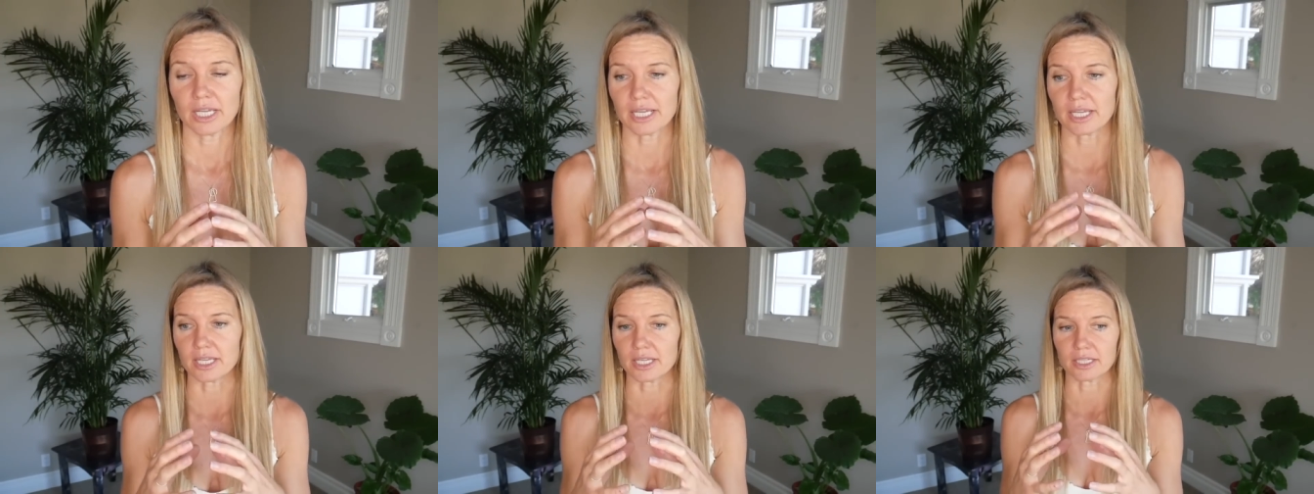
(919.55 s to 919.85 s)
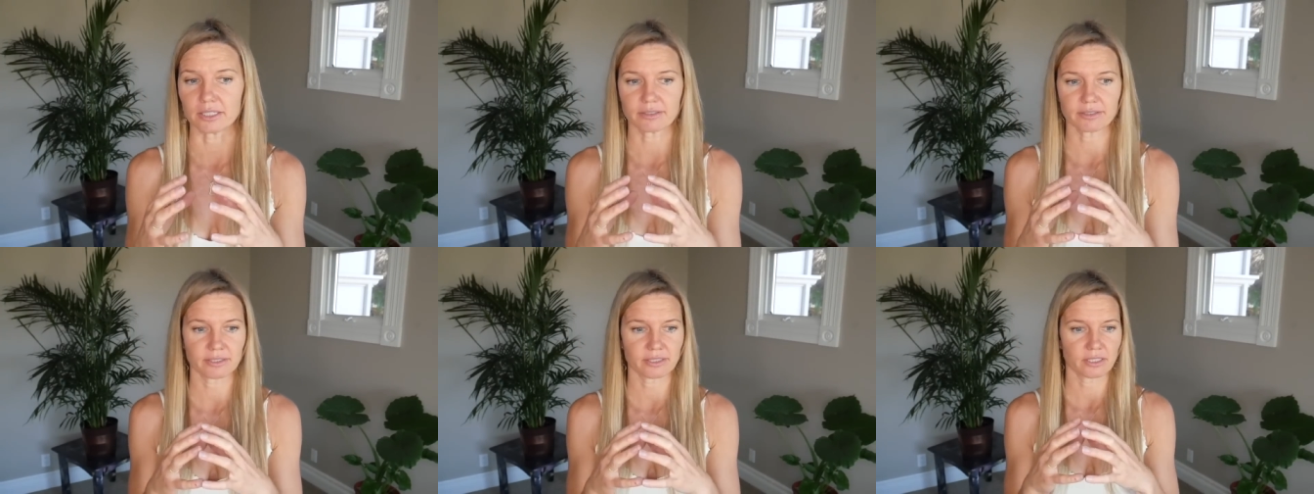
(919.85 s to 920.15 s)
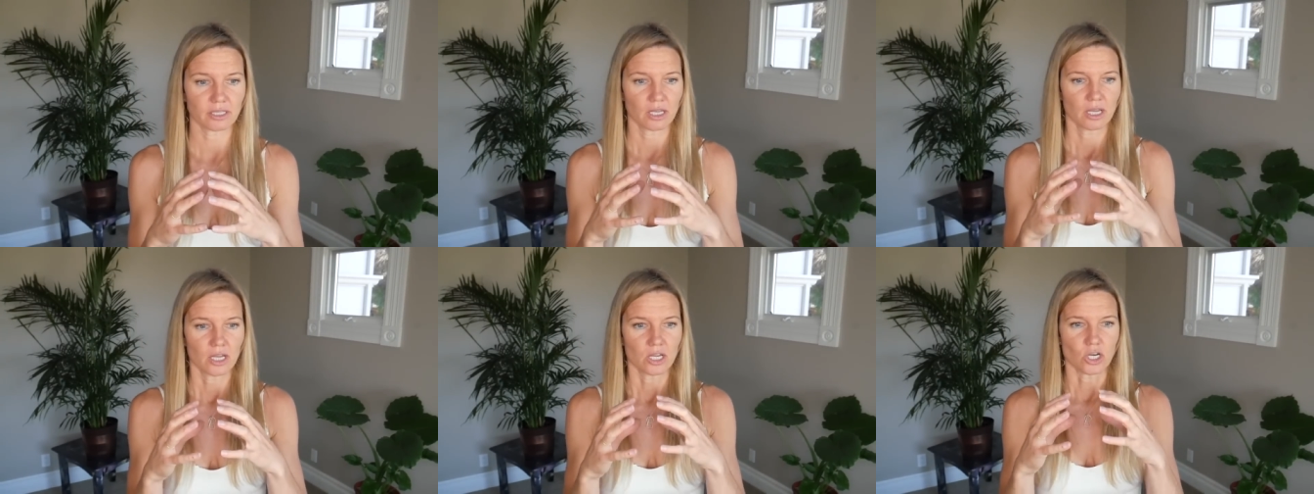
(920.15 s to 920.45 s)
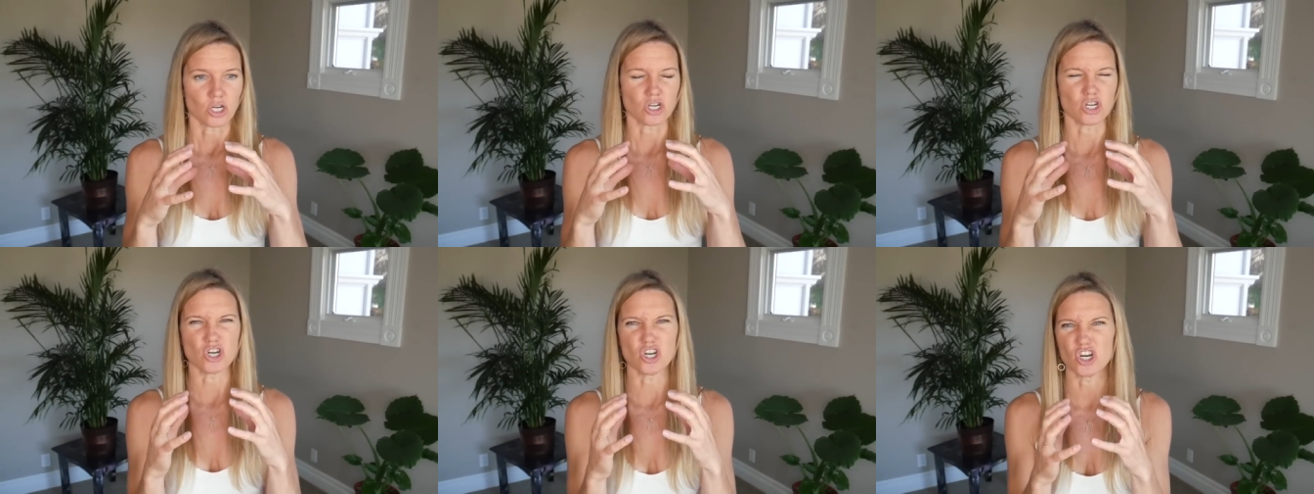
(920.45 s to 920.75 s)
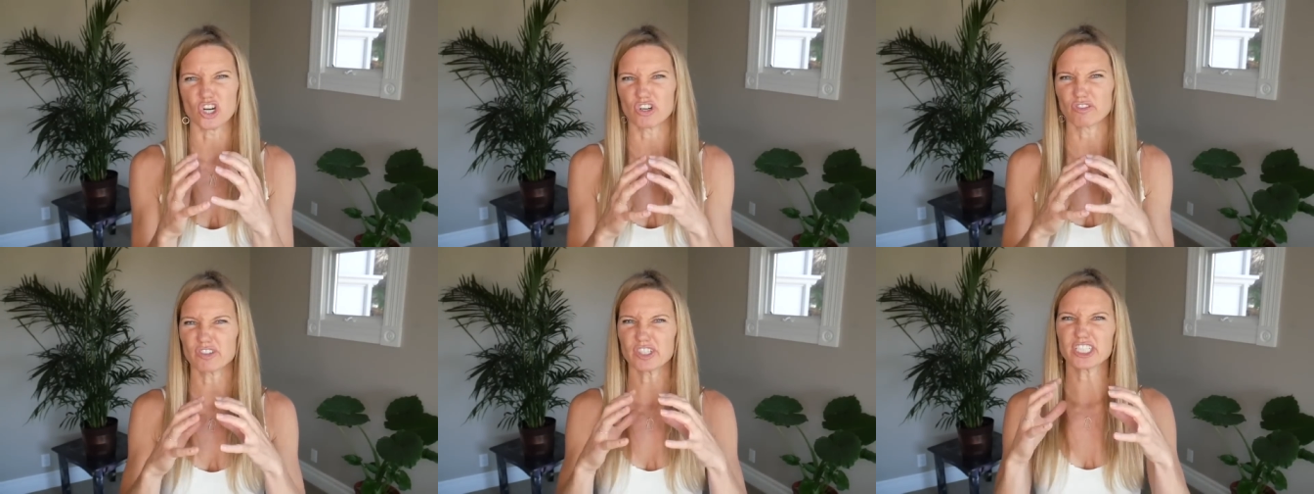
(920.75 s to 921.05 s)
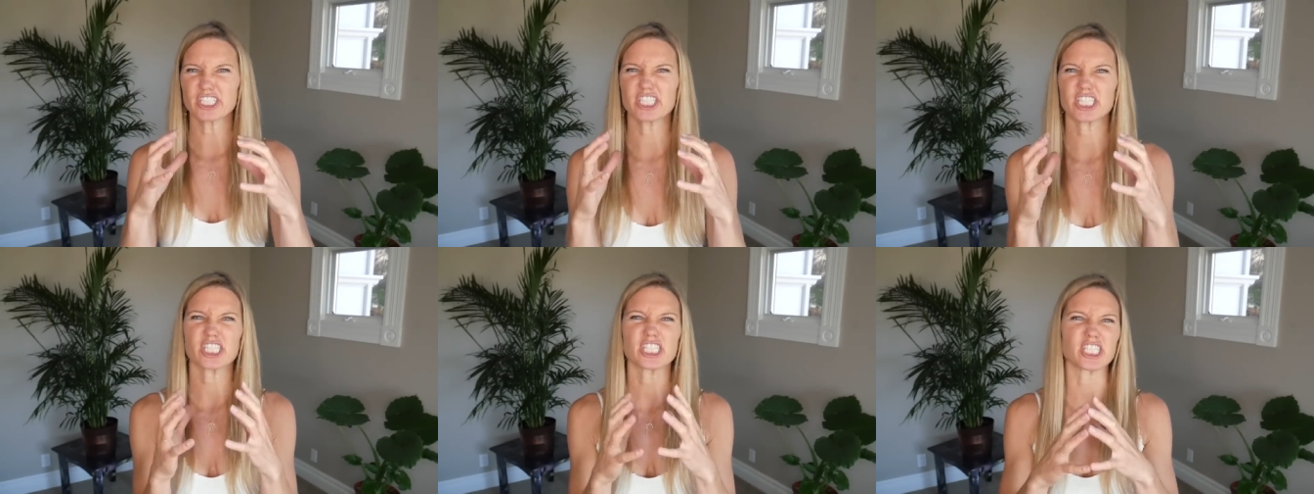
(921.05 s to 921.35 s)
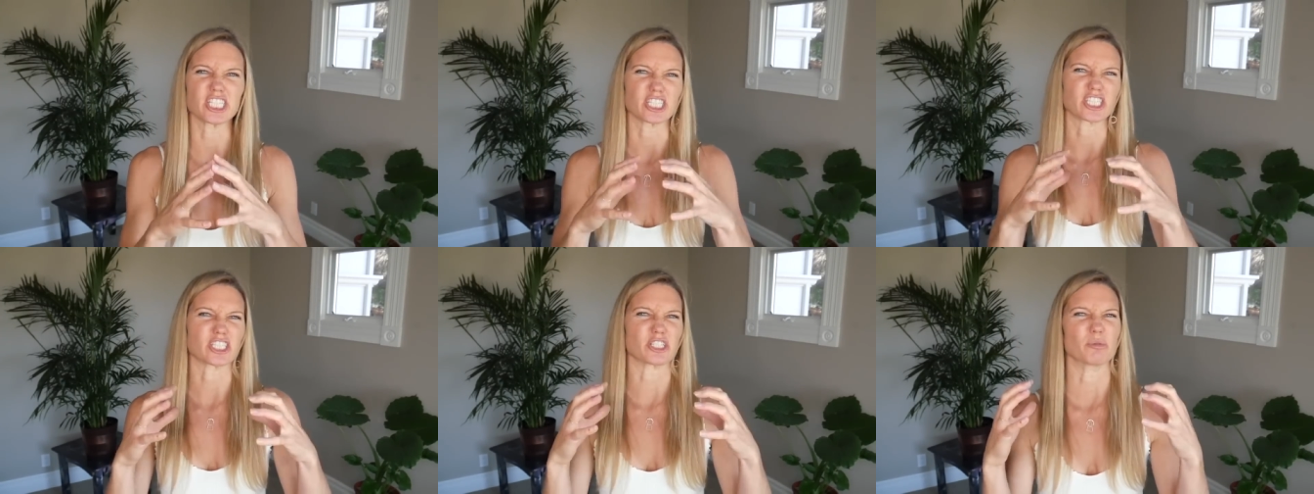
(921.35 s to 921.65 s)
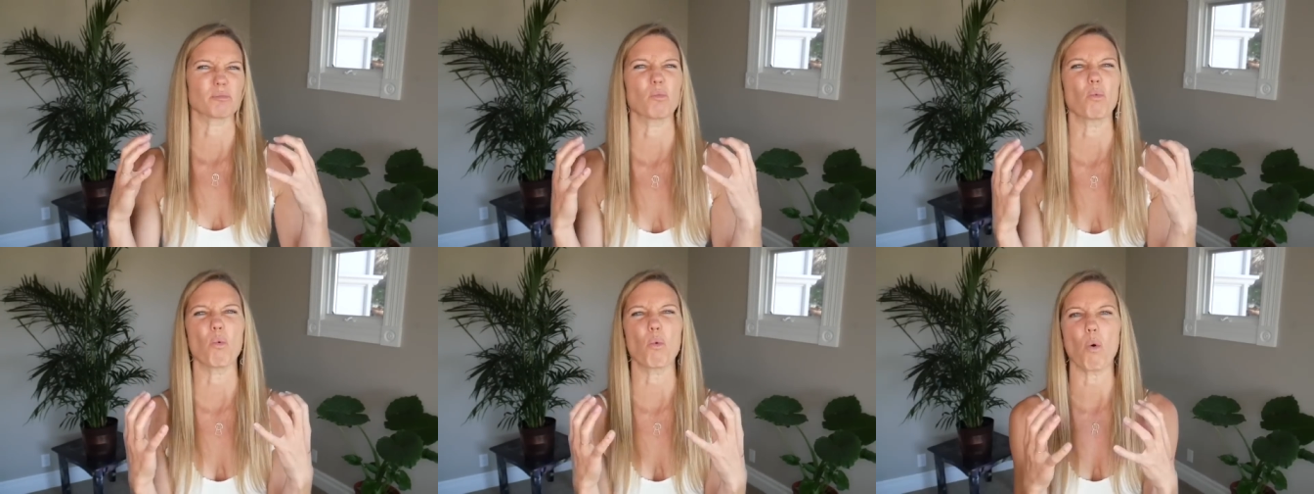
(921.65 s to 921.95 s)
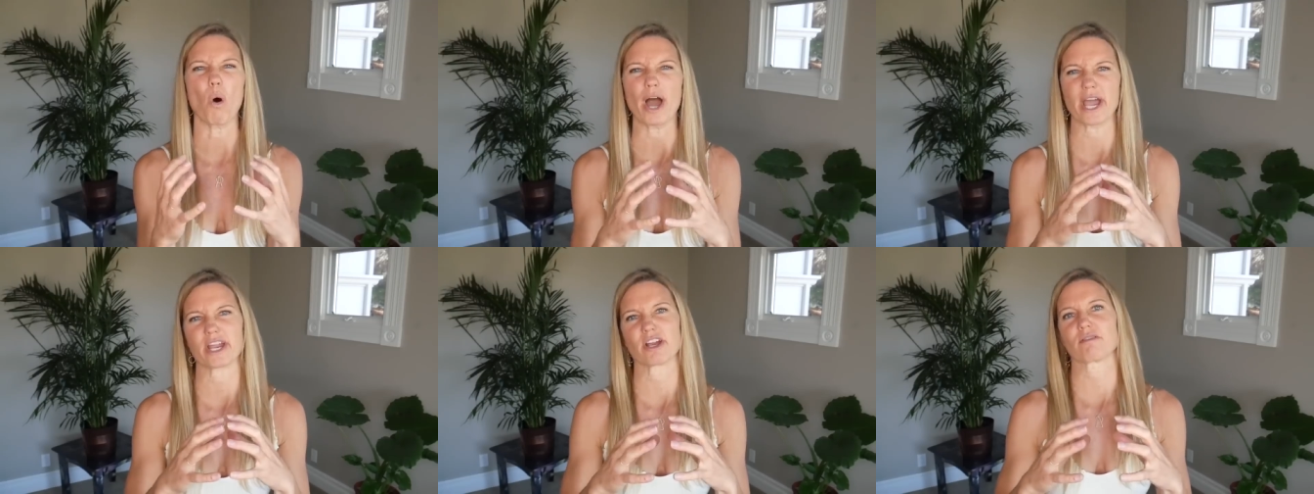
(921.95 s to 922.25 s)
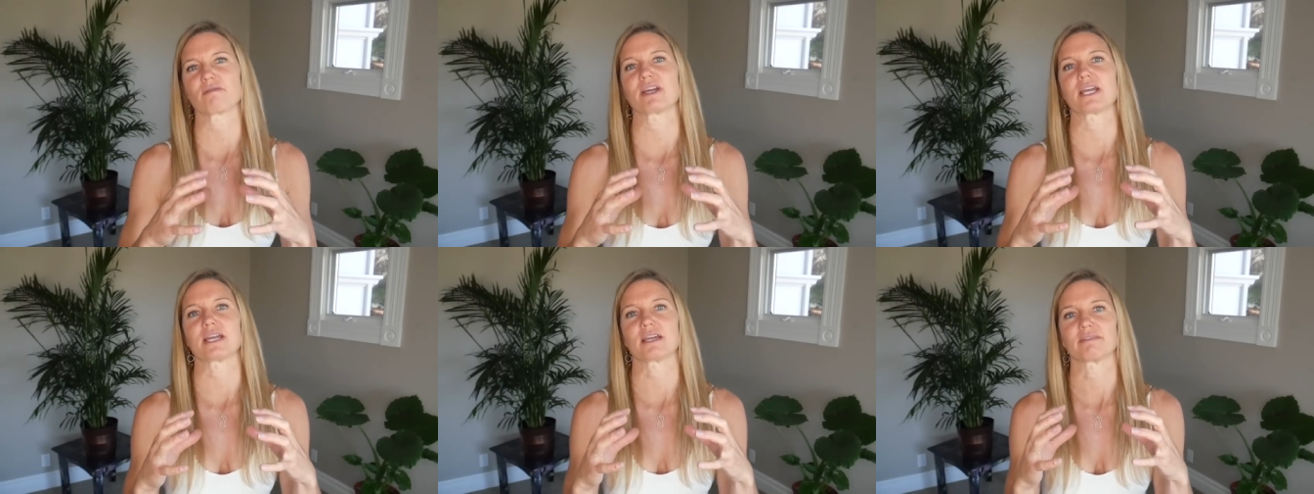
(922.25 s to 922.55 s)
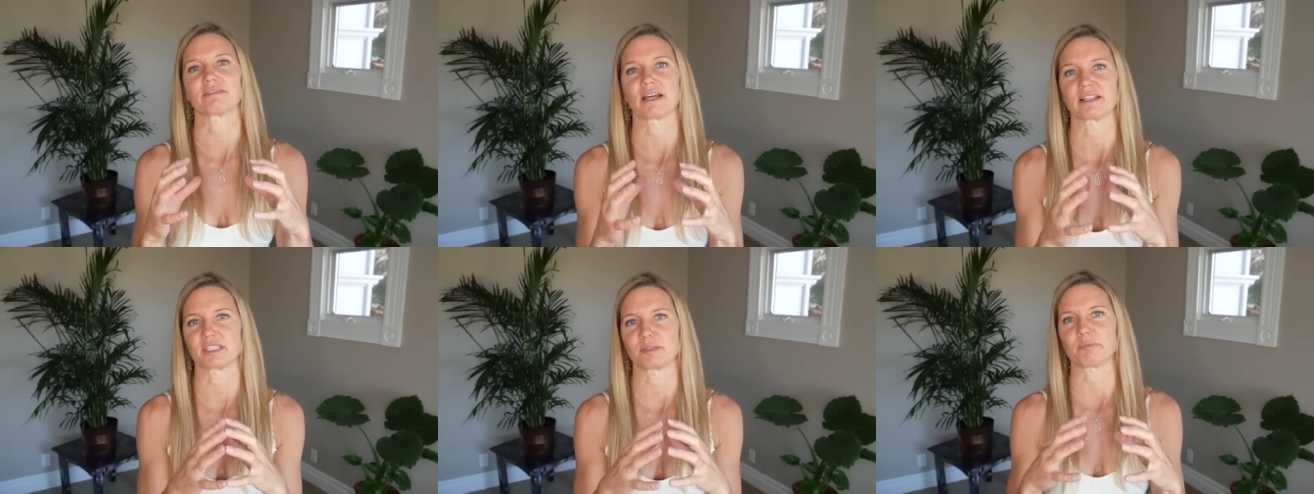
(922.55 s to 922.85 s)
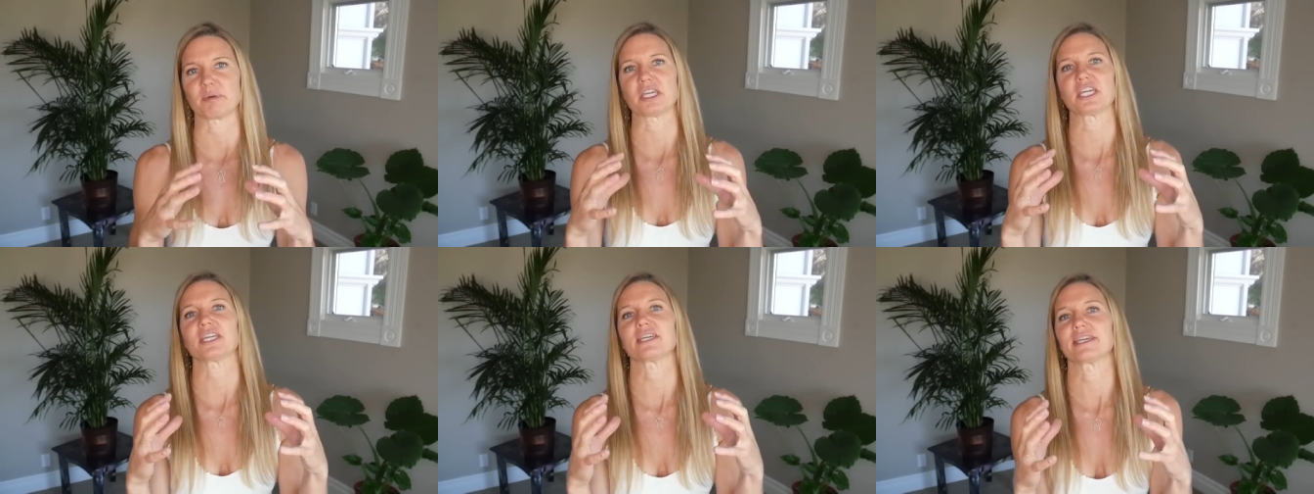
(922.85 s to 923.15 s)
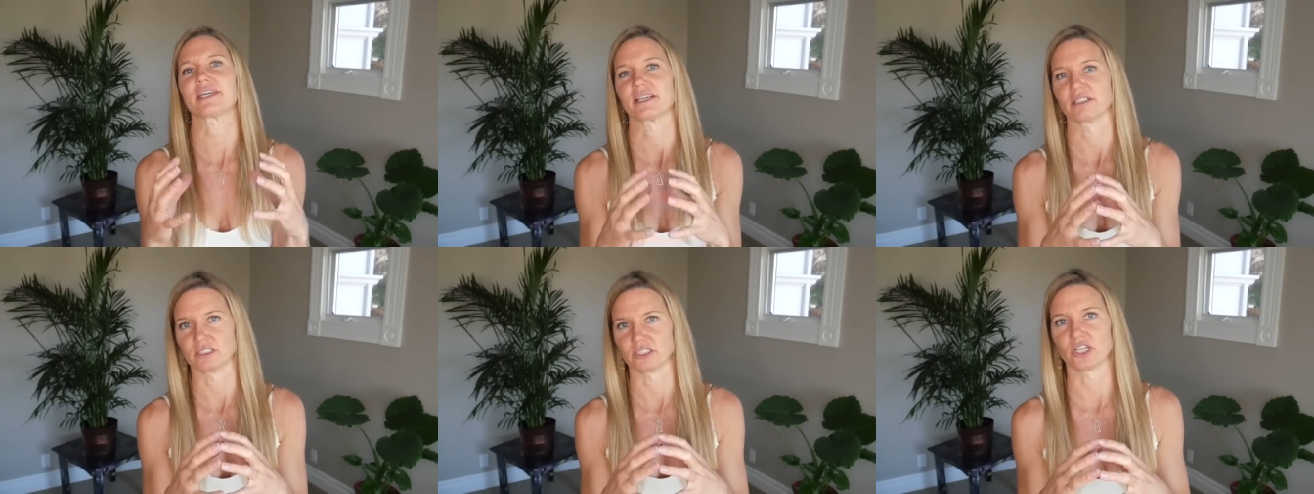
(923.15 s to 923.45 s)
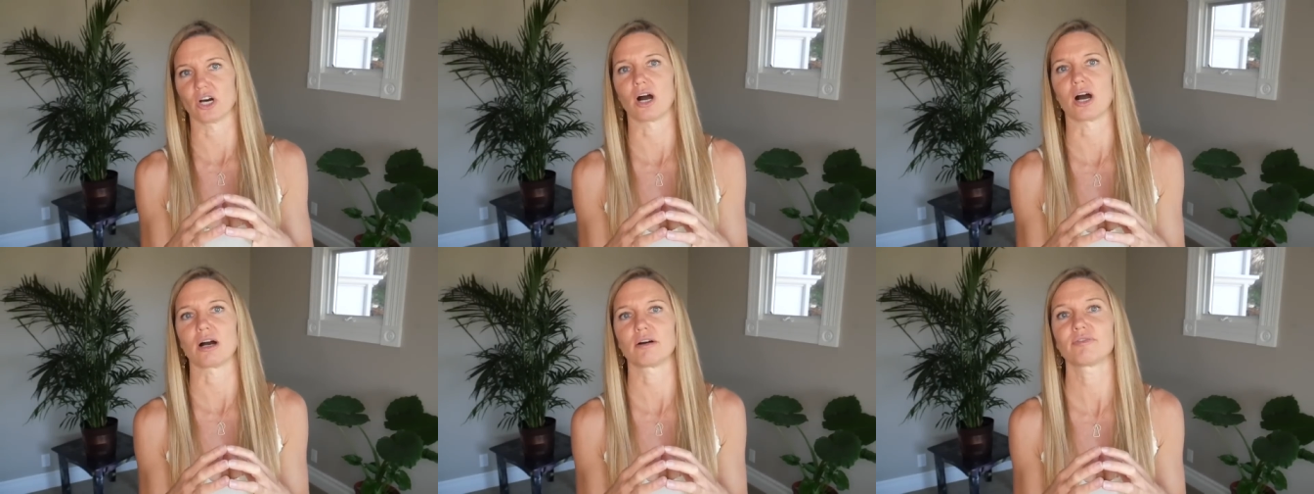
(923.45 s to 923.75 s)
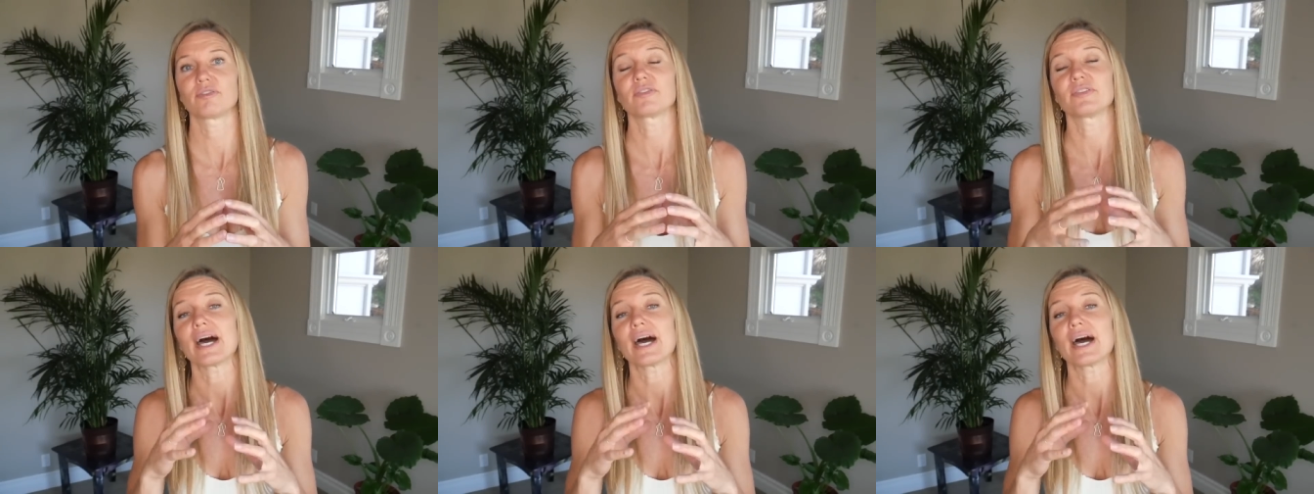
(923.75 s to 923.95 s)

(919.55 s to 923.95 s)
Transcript: It's nervous system wiring that's being killed off.